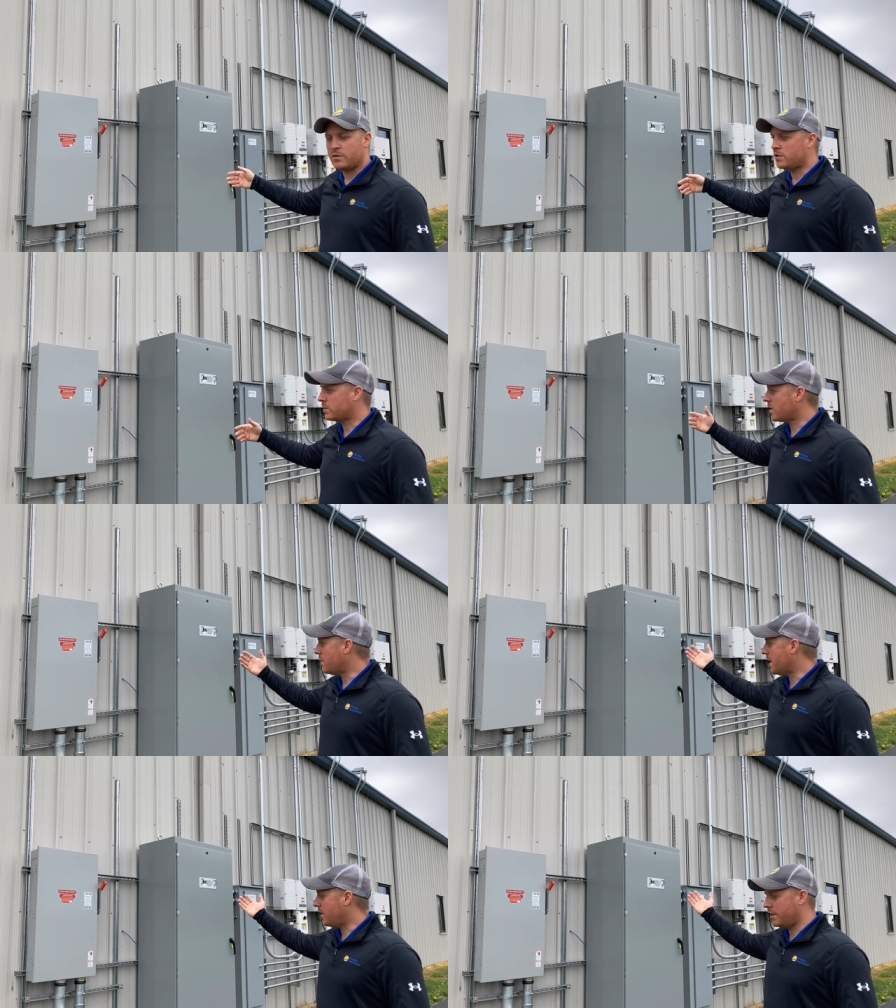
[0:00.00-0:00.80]
you would just
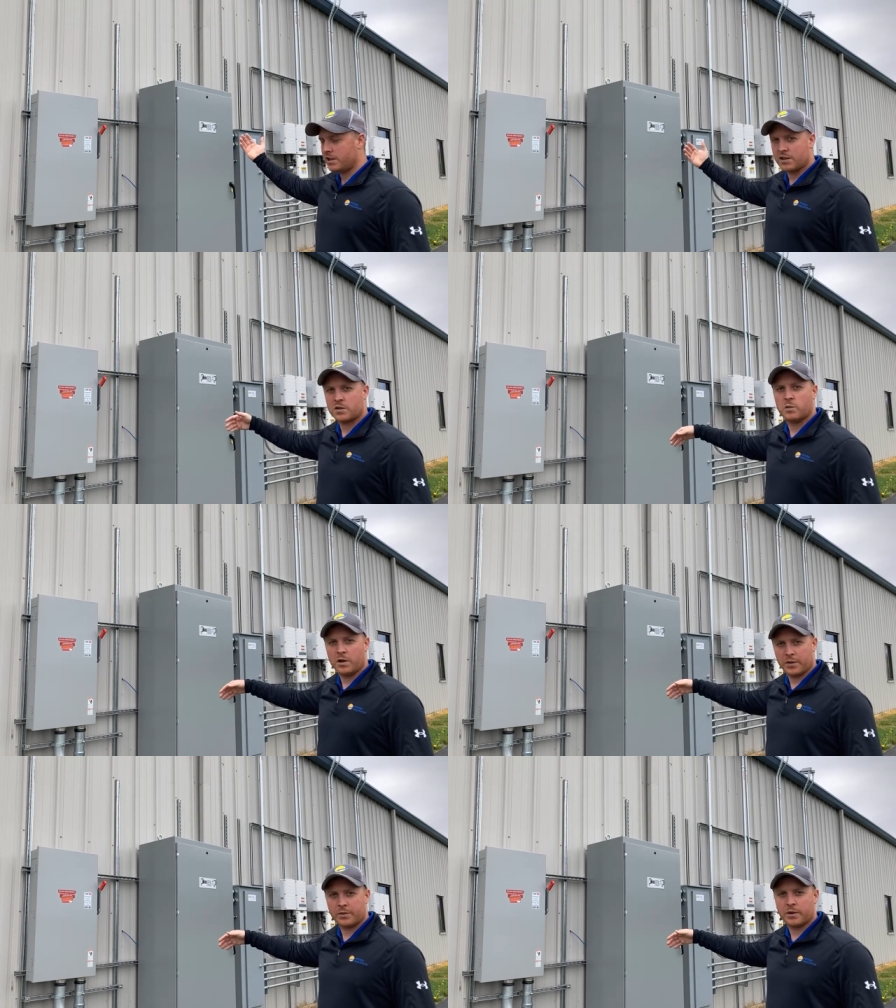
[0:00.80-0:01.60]
come out and hit this
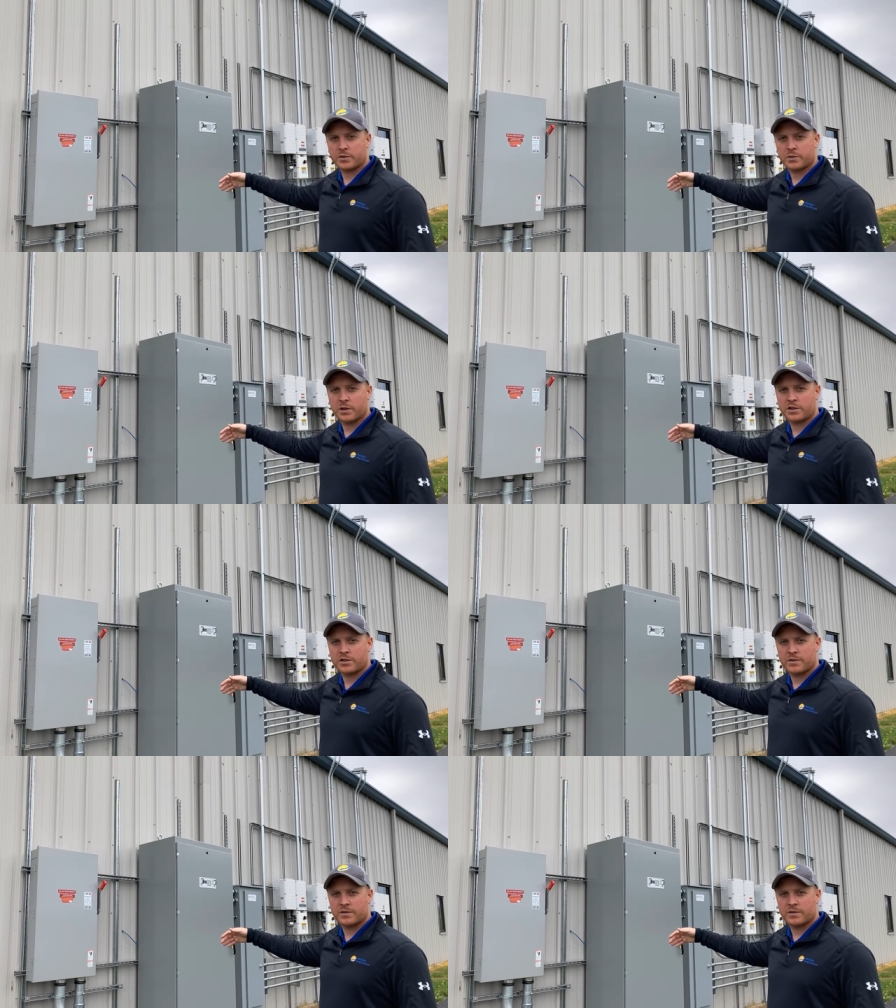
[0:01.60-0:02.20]
one throw switch.